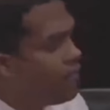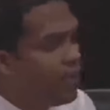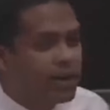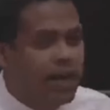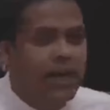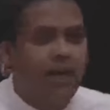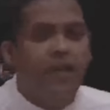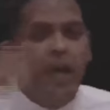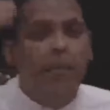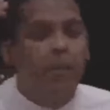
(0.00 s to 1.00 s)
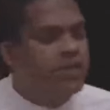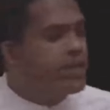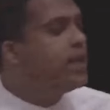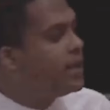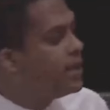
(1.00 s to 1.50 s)
What kind of an
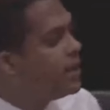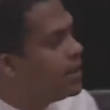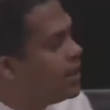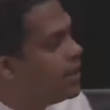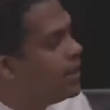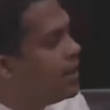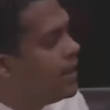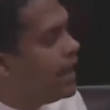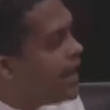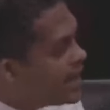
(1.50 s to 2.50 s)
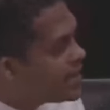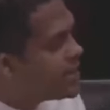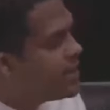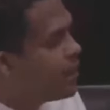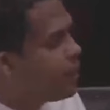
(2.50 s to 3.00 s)
imbecile is
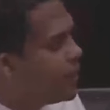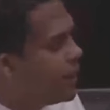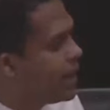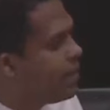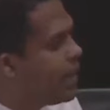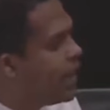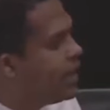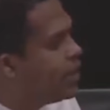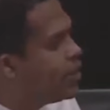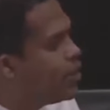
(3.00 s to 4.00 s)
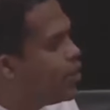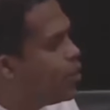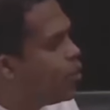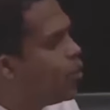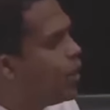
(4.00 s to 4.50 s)
that particular man
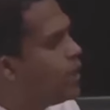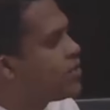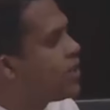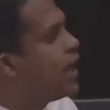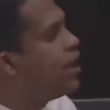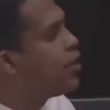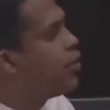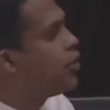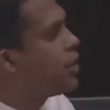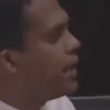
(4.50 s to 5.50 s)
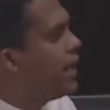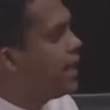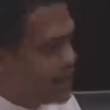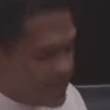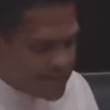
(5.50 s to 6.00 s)
who is trying to
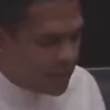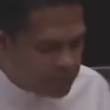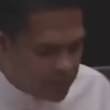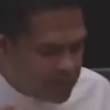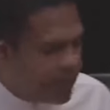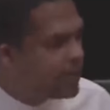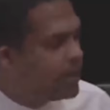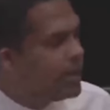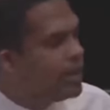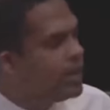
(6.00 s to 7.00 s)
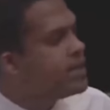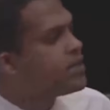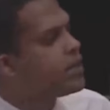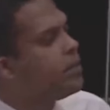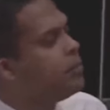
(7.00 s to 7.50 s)
create something that is
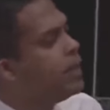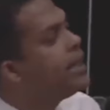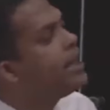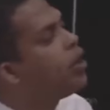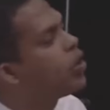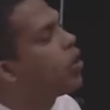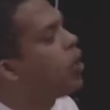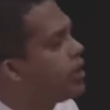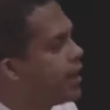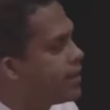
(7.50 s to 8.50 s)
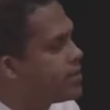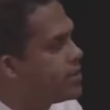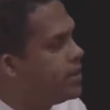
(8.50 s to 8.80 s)
completely out of context?